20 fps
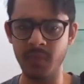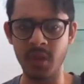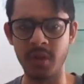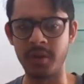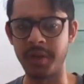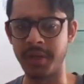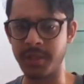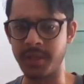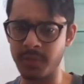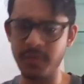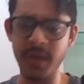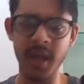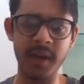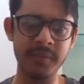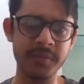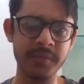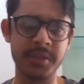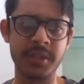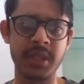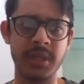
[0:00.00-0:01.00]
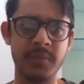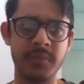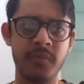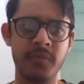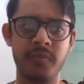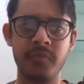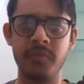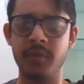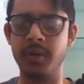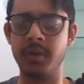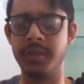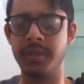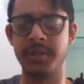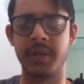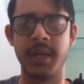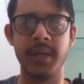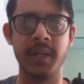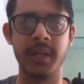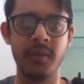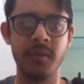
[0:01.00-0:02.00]
All right, so we have the stream of words
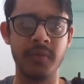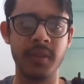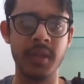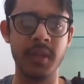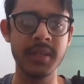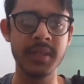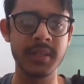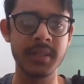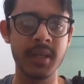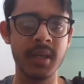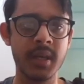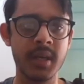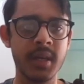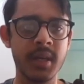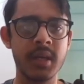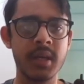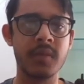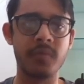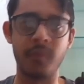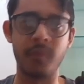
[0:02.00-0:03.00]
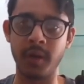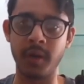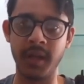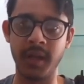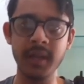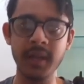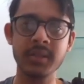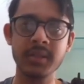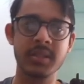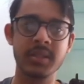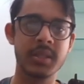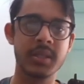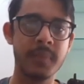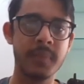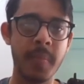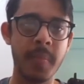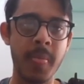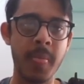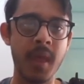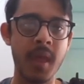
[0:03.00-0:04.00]
right now with us. What next?
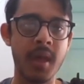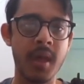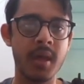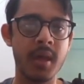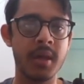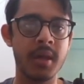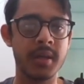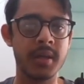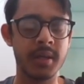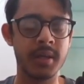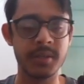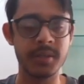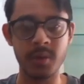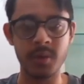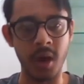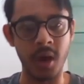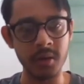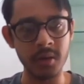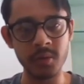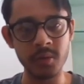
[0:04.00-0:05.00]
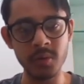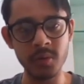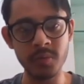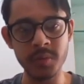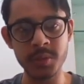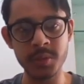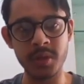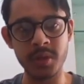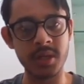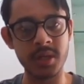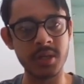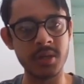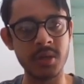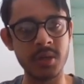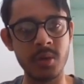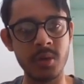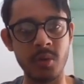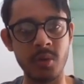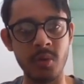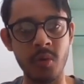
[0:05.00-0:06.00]
So our goal was to
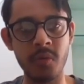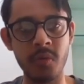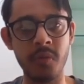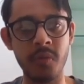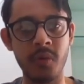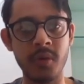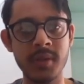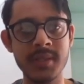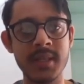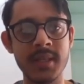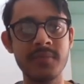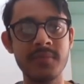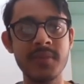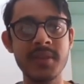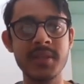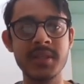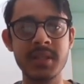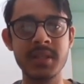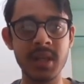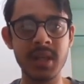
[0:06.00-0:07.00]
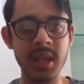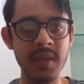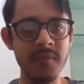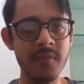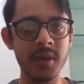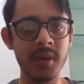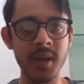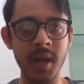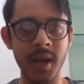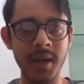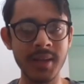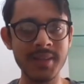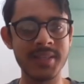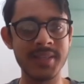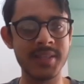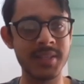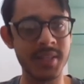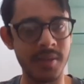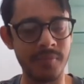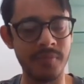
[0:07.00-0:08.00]
return true or false if the stream word had a
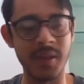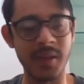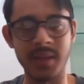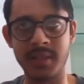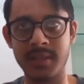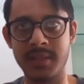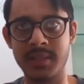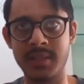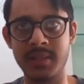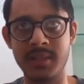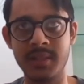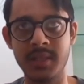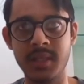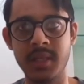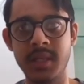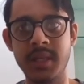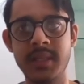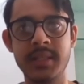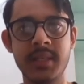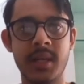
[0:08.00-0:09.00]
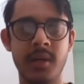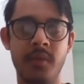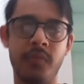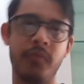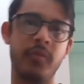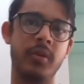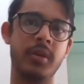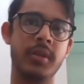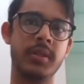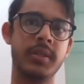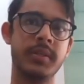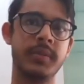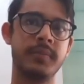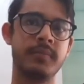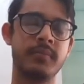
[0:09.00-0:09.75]
suffix inside of words.